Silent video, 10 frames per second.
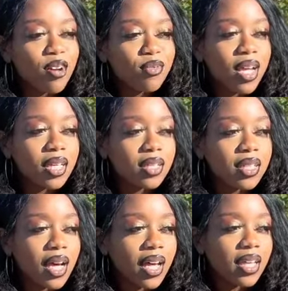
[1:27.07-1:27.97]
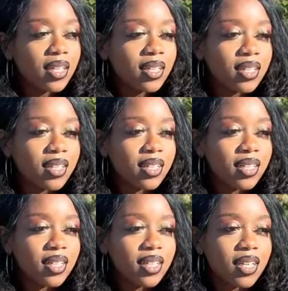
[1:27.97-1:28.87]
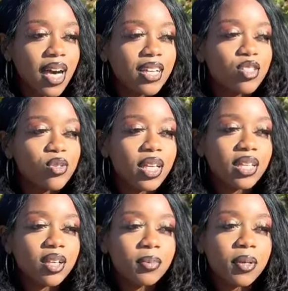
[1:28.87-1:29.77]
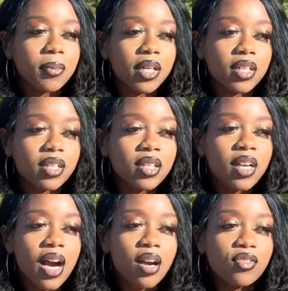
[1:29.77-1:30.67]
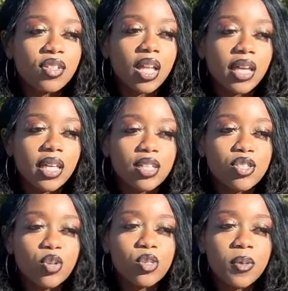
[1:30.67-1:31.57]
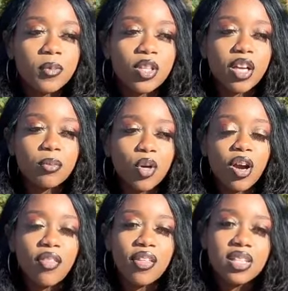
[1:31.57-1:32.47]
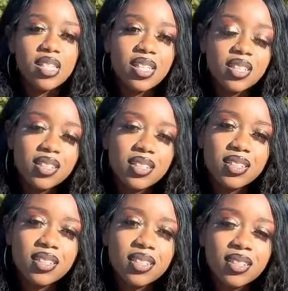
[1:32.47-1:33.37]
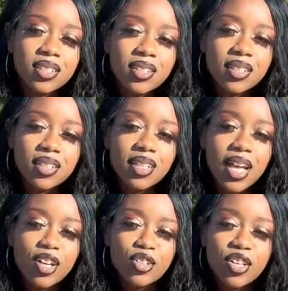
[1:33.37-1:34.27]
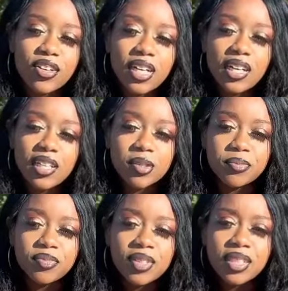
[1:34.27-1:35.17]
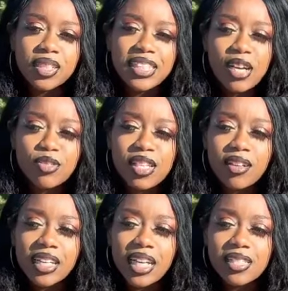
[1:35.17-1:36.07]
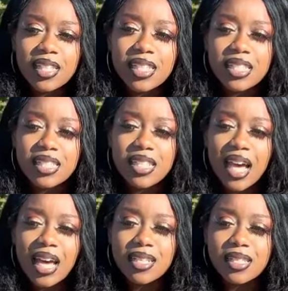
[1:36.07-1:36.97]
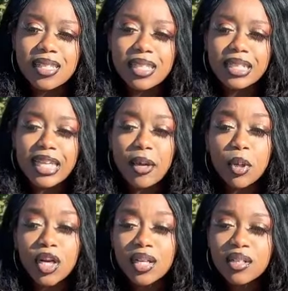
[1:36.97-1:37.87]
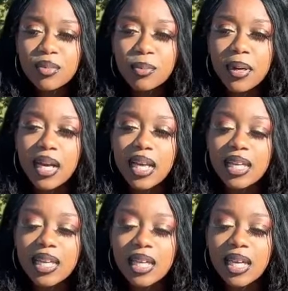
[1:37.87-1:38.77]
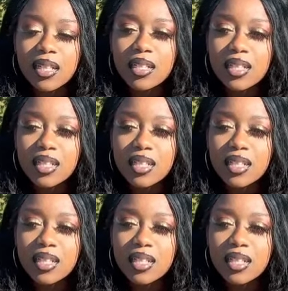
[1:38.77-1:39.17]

I'm not gonna lie, I do like it up here better. I feel like East Coast people are more authentic. Mm -hmm. I don't know. Um, down south, I guess it has its glamour, but it can get